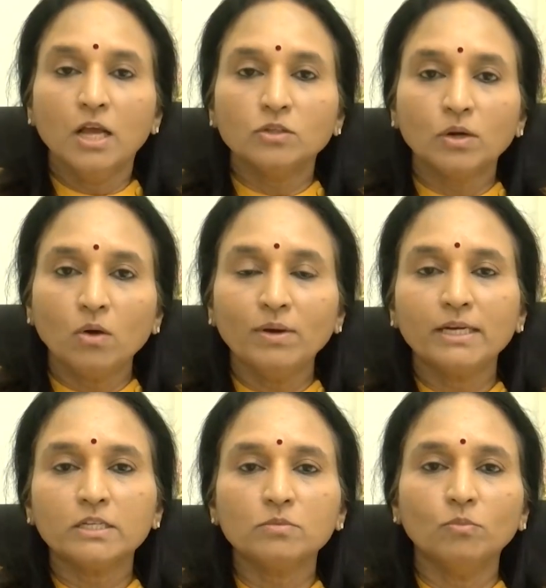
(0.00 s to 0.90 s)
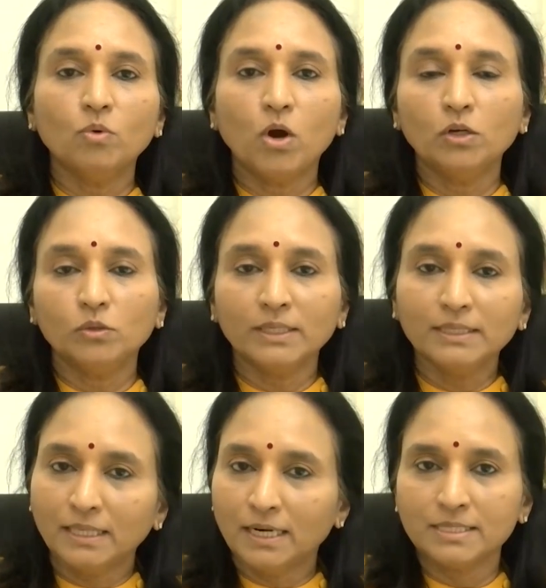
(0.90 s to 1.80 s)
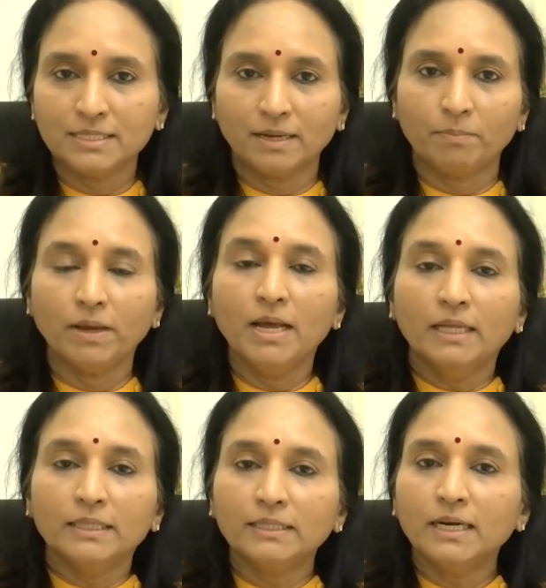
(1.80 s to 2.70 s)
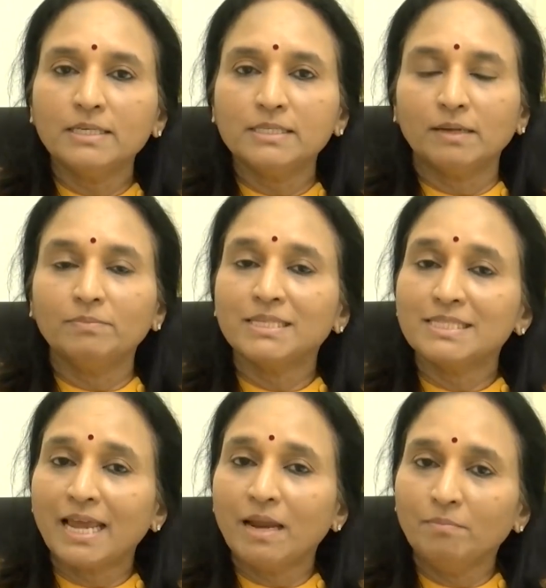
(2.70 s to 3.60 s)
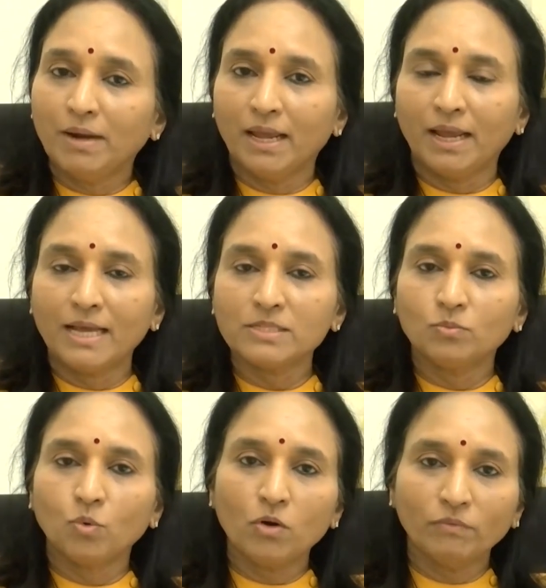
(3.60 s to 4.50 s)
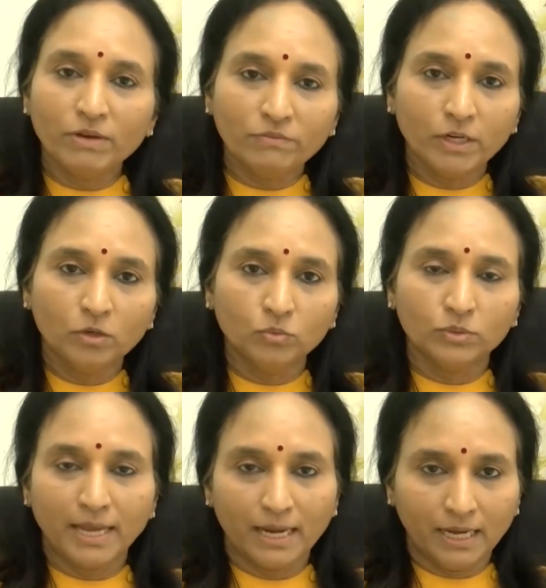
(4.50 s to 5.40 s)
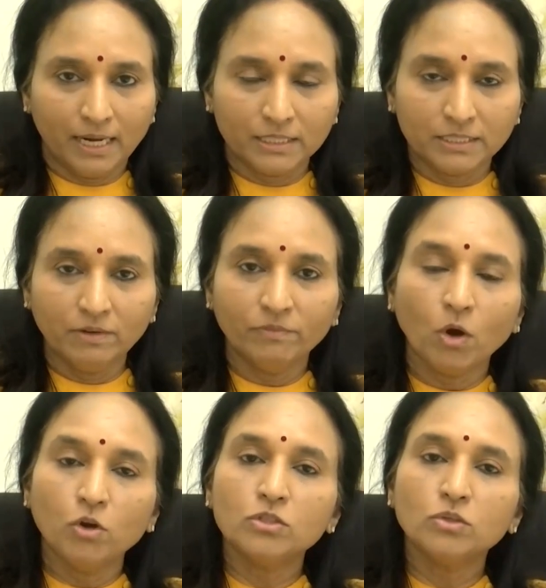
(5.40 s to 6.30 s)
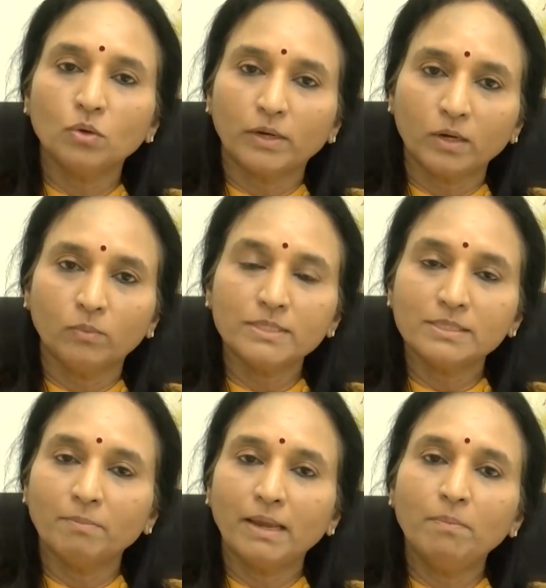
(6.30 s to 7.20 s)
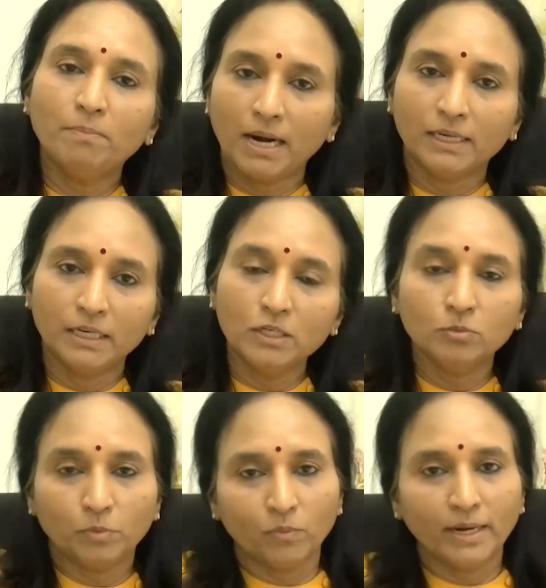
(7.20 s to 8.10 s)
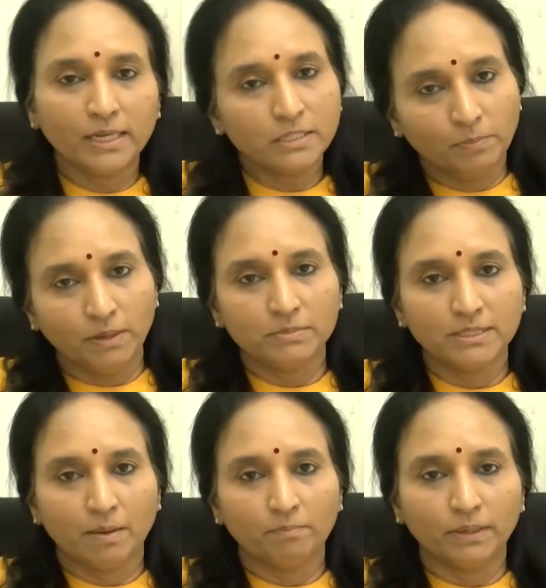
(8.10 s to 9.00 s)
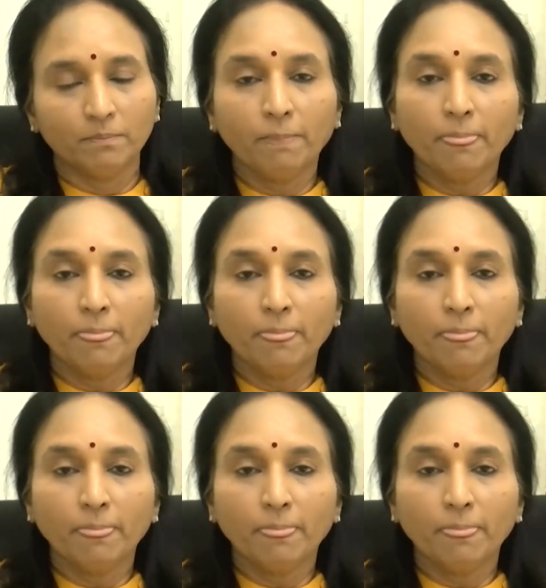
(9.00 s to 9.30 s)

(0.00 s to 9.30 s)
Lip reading: So now let us move on to the third step. The third step, the same day as when we do the egg collection, we also request the male partner to provide a sperm sample.